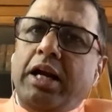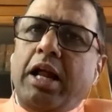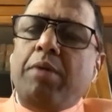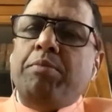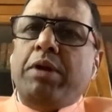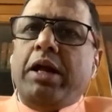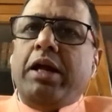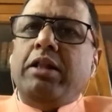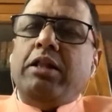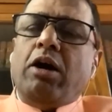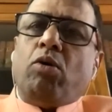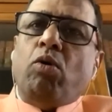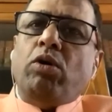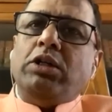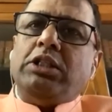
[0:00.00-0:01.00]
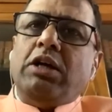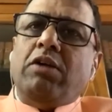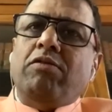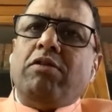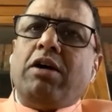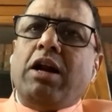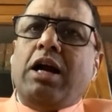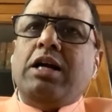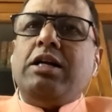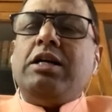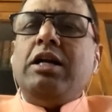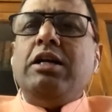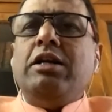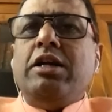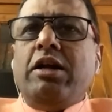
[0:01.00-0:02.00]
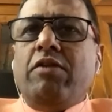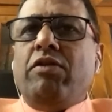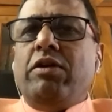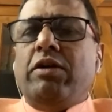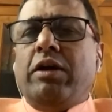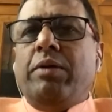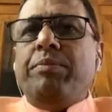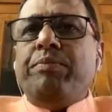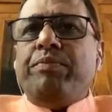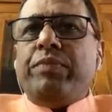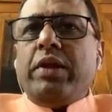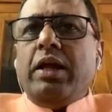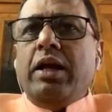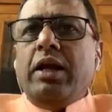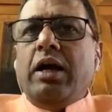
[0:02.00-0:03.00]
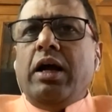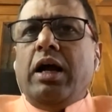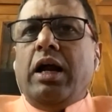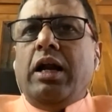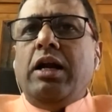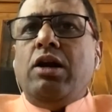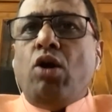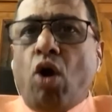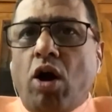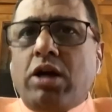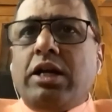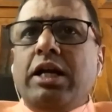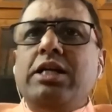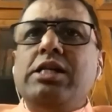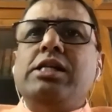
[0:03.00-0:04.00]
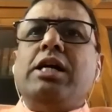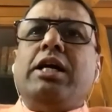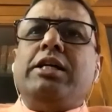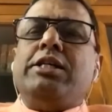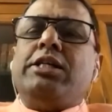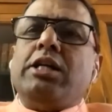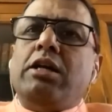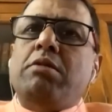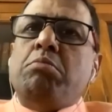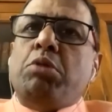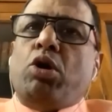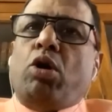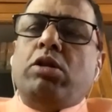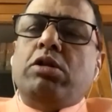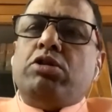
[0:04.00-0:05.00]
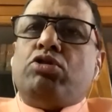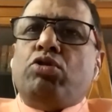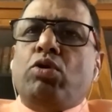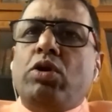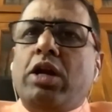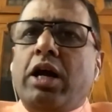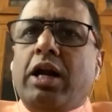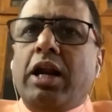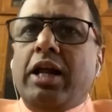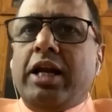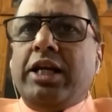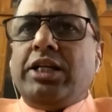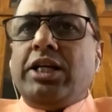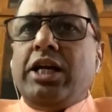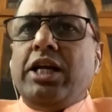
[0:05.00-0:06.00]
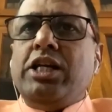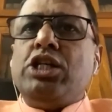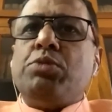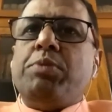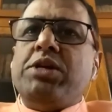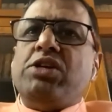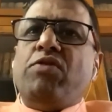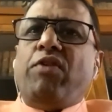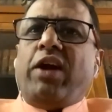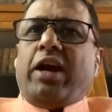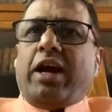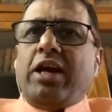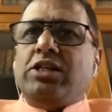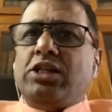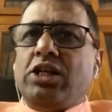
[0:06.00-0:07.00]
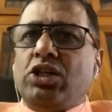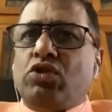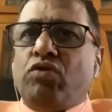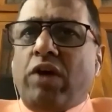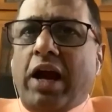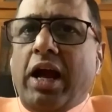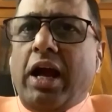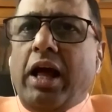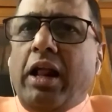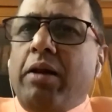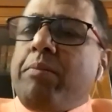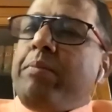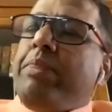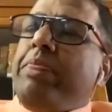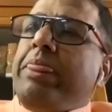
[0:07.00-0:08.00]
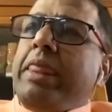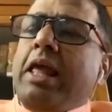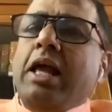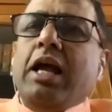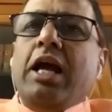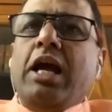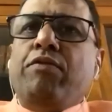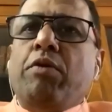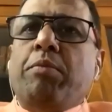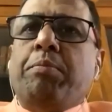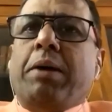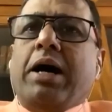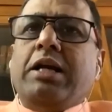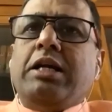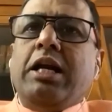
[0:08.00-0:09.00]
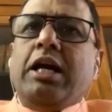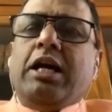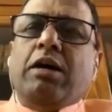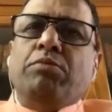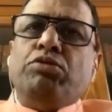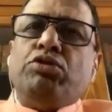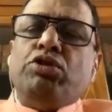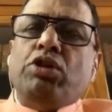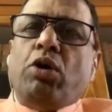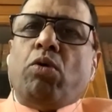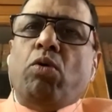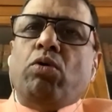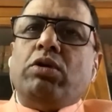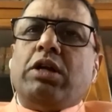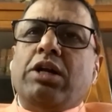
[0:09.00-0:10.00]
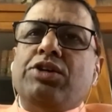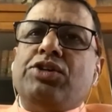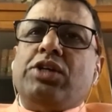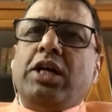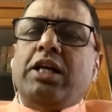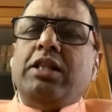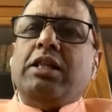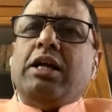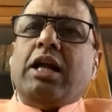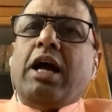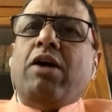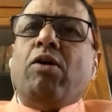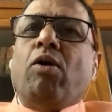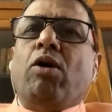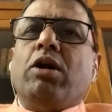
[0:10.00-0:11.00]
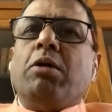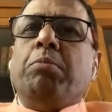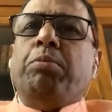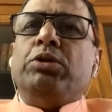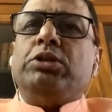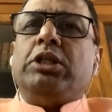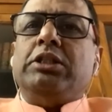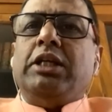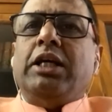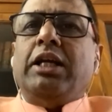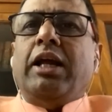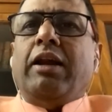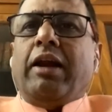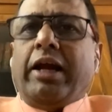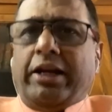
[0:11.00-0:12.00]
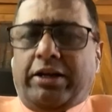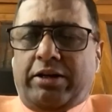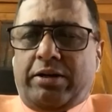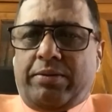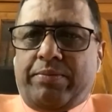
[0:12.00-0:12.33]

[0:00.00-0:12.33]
Namely, the courts have granted even not injunction but also declaration in specific cases where if a party comes to the court and say that I have got a possessory right